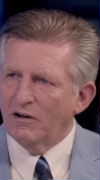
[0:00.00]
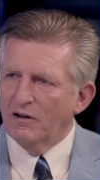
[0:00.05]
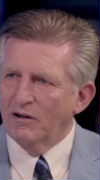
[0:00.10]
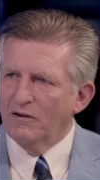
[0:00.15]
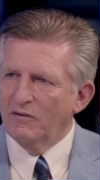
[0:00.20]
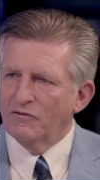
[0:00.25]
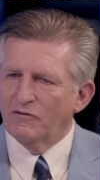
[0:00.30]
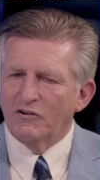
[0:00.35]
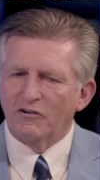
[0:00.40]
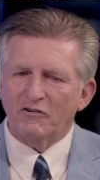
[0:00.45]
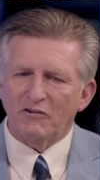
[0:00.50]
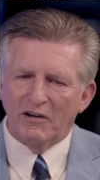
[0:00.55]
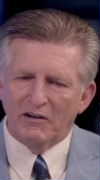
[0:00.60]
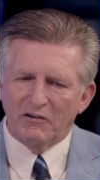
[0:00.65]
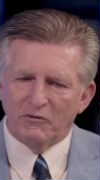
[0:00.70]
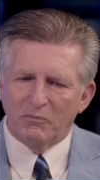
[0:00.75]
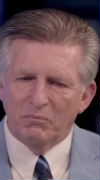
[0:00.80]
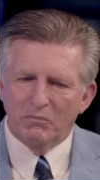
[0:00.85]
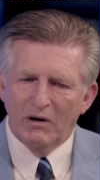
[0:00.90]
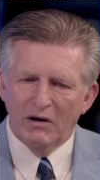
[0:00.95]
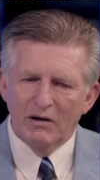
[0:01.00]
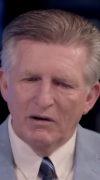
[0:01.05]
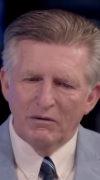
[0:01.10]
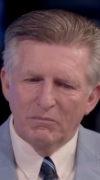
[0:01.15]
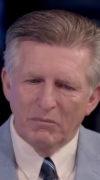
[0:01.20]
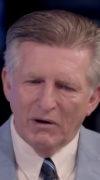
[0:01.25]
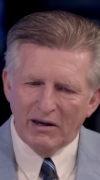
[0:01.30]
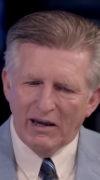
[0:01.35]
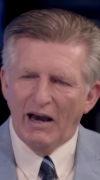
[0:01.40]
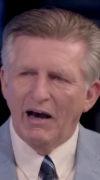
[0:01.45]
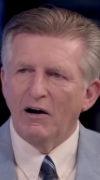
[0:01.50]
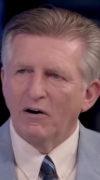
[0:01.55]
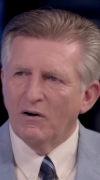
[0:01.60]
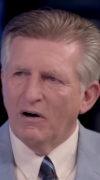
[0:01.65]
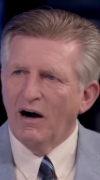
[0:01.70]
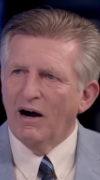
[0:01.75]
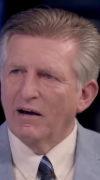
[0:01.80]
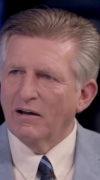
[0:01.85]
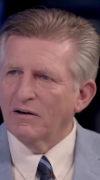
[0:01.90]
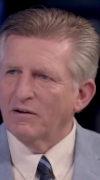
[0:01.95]
just as Macau
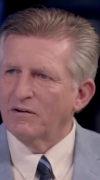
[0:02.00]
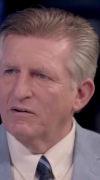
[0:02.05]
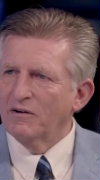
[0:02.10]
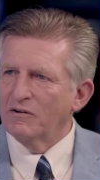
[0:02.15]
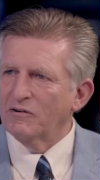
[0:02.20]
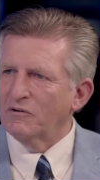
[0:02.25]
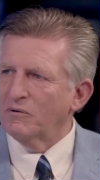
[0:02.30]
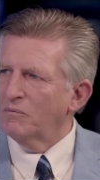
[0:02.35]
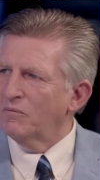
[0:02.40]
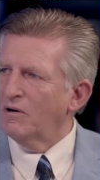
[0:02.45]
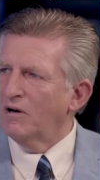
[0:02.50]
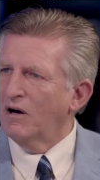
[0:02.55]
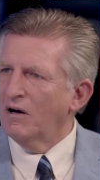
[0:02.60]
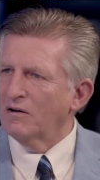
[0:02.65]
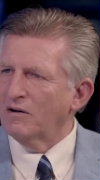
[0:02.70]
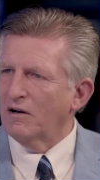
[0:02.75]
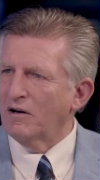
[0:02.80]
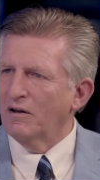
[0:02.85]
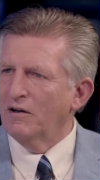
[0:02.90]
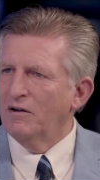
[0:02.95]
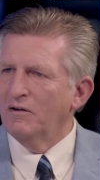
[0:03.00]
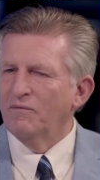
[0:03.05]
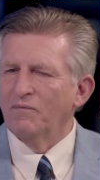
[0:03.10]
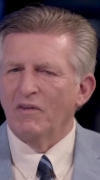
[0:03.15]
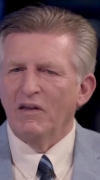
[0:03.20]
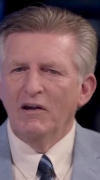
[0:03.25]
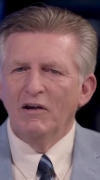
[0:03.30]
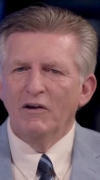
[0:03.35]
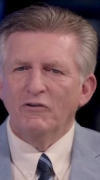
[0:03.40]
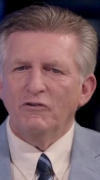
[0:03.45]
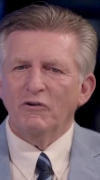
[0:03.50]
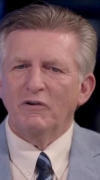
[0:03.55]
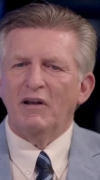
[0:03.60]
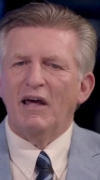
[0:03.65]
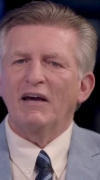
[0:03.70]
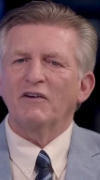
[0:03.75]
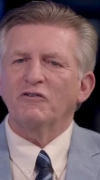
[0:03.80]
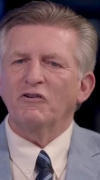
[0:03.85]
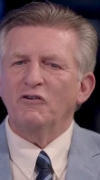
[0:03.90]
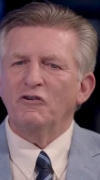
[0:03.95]
Island is an enclave. So it has
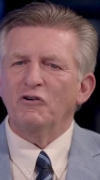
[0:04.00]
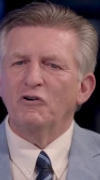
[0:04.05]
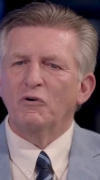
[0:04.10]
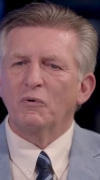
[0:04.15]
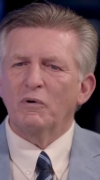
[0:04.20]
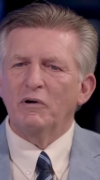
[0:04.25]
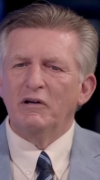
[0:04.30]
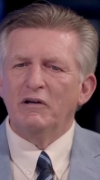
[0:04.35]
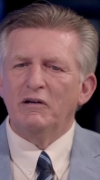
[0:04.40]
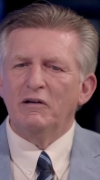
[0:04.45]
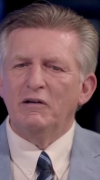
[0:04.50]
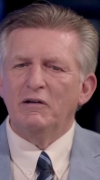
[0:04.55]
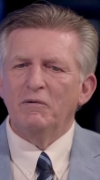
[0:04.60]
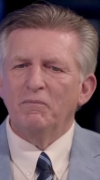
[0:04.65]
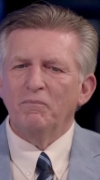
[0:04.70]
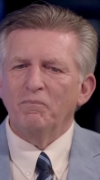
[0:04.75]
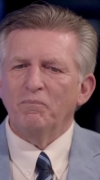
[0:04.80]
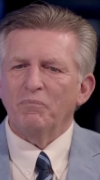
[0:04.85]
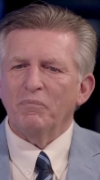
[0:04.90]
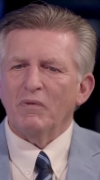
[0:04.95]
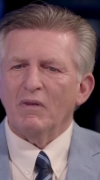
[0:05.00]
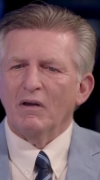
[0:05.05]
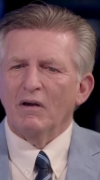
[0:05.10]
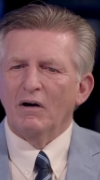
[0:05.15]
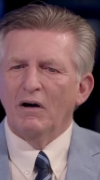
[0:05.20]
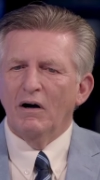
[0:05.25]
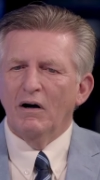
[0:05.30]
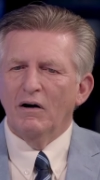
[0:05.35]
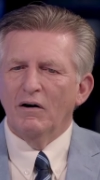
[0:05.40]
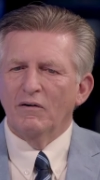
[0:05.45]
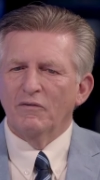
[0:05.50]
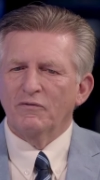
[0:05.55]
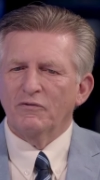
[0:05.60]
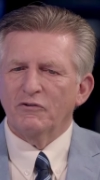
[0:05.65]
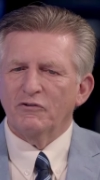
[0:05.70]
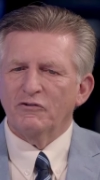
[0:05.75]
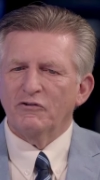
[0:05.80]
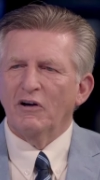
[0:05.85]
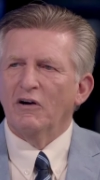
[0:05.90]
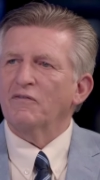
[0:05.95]
a degree of
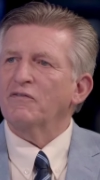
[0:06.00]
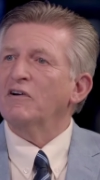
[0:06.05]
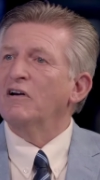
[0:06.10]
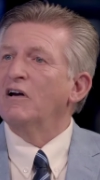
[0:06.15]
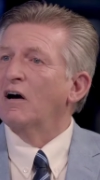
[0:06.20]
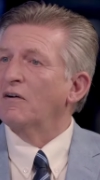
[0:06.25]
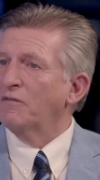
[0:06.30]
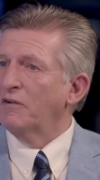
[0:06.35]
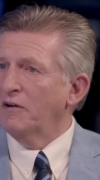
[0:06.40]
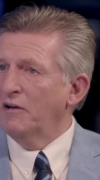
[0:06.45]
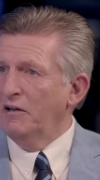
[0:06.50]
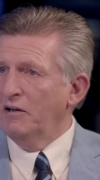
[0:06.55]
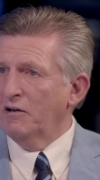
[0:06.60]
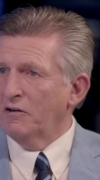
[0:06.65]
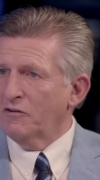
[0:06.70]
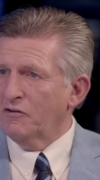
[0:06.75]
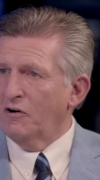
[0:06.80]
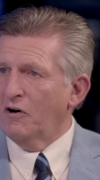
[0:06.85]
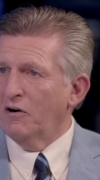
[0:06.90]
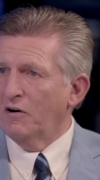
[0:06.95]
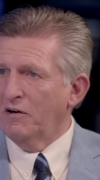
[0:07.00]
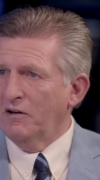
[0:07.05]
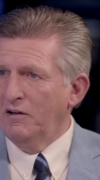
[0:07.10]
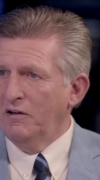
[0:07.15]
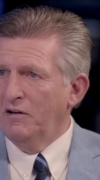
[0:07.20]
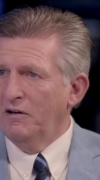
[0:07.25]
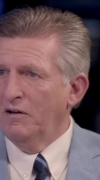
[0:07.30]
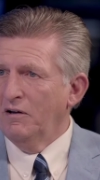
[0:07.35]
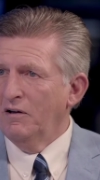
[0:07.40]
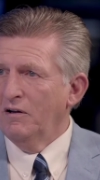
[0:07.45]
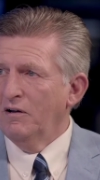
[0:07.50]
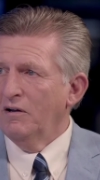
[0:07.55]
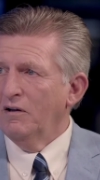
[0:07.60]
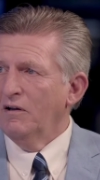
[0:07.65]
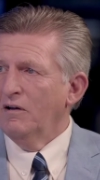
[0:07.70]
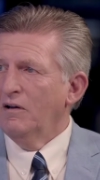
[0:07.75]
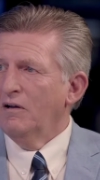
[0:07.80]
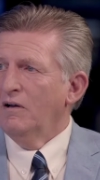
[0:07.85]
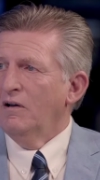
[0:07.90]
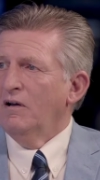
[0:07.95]
self-governing authority
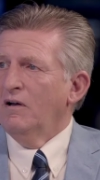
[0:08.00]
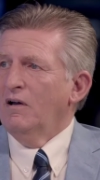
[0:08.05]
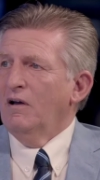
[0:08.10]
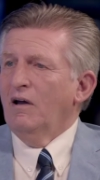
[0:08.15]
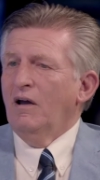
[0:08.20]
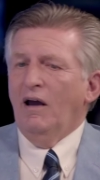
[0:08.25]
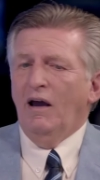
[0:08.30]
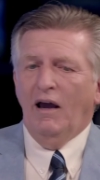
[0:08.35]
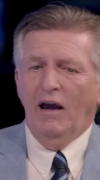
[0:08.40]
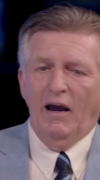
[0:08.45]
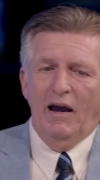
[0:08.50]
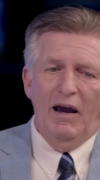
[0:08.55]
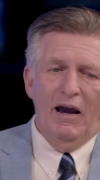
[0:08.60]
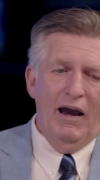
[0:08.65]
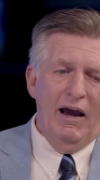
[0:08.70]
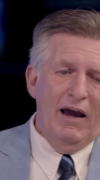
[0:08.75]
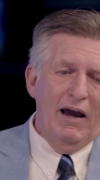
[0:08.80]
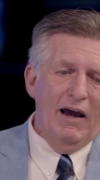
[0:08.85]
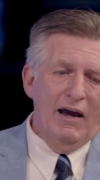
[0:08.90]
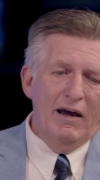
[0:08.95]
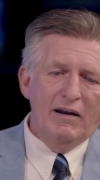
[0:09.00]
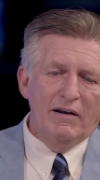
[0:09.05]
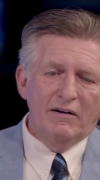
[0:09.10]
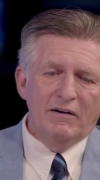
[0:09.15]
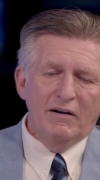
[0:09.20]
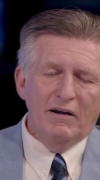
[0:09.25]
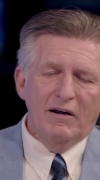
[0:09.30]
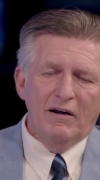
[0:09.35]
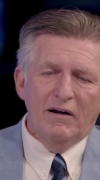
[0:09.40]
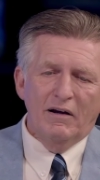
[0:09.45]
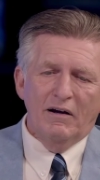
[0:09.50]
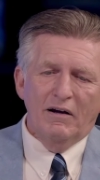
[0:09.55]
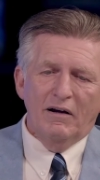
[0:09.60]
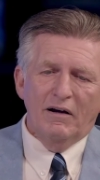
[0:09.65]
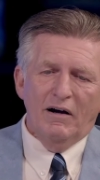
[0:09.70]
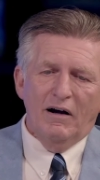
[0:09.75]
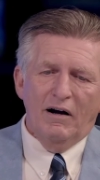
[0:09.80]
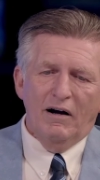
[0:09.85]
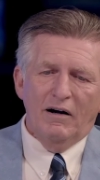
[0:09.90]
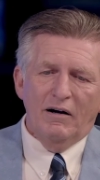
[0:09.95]
and
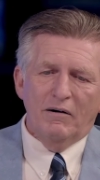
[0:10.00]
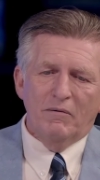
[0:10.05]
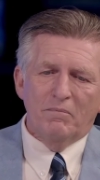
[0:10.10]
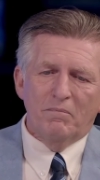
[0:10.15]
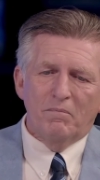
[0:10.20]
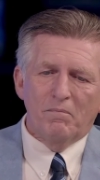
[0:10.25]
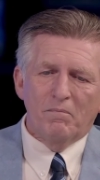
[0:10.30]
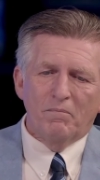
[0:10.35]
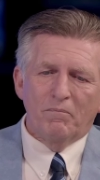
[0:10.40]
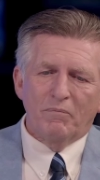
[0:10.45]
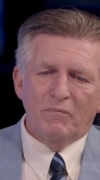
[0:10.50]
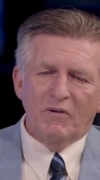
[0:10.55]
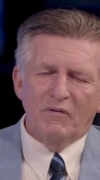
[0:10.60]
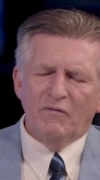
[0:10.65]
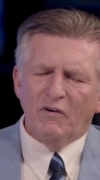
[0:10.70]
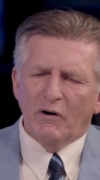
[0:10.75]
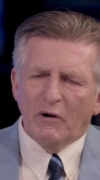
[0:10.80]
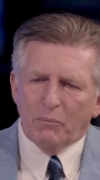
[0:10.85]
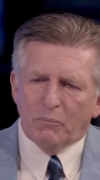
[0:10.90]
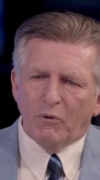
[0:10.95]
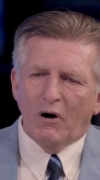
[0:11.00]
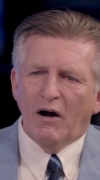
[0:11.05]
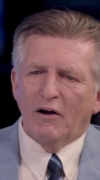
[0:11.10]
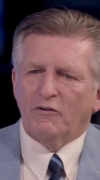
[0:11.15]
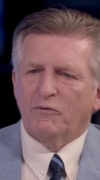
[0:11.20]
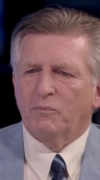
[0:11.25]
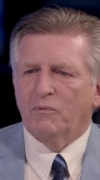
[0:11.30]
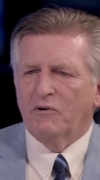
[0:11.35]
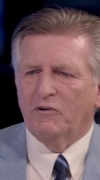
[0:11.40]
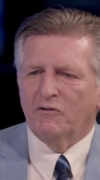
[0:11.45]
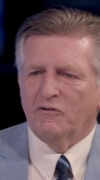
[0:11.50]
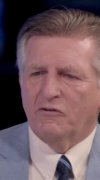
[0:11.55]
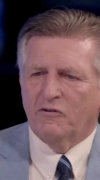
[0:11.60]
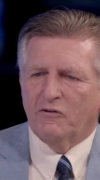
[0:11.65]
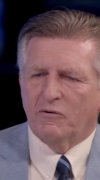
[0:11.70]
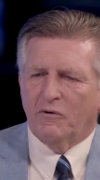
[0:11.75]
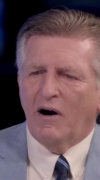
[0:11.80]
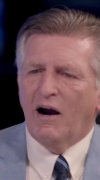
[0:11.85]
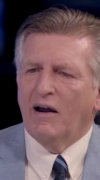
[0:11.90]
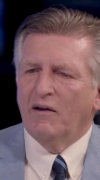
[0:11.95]
um, very prosperous,
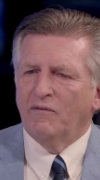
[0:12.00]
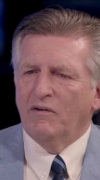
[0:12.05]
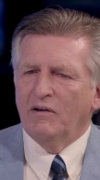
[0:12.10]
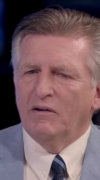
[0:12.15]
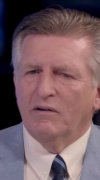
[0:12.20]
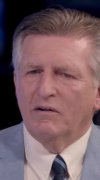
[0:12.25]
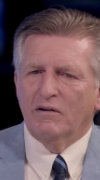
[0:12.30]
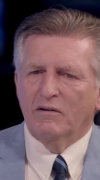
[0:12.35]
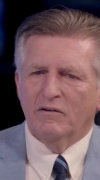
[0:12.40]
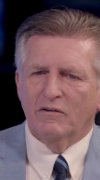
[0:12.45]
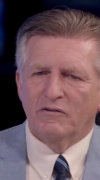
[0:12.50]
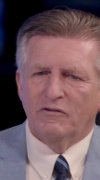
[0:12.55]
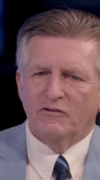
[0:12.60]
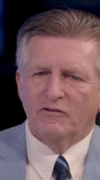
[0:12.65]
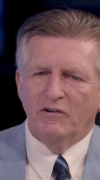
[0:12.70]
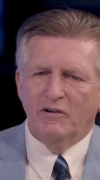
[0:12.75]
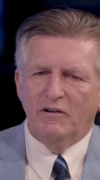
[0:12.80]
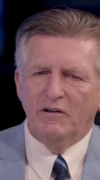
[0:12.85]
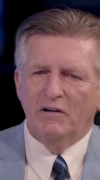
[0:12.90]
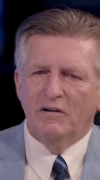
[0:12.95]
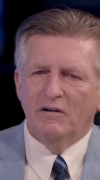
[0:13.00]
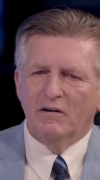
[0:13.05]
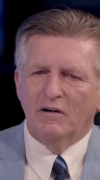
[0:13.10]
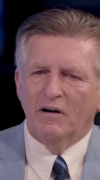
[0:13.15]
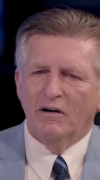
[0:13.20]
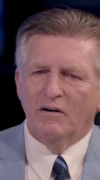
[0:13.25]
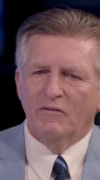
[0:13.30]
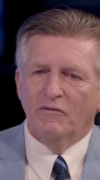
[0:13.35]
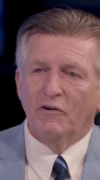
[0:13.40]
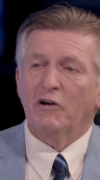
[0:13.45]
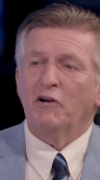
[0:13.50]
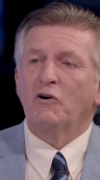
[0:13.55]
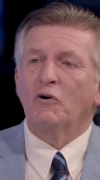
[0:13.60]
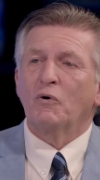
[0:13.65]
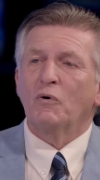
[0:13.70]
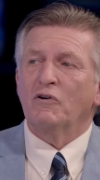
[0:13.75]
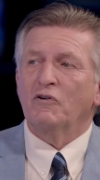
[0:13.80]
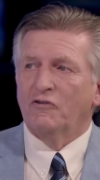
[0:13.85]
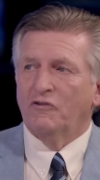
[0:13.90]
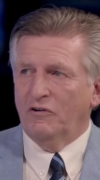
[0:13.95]
thriving city, a uh, very
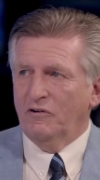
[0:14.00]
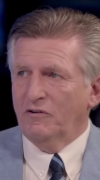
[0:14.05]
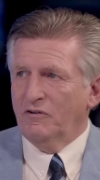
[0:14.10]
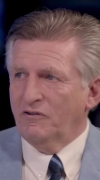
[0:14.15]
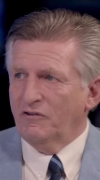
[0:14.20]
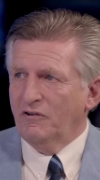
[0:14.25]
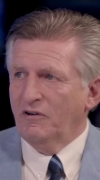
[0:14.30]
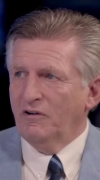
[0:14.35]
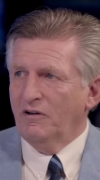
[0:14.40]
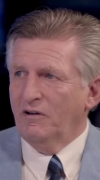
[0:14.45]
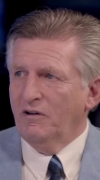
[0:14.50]
Christian city.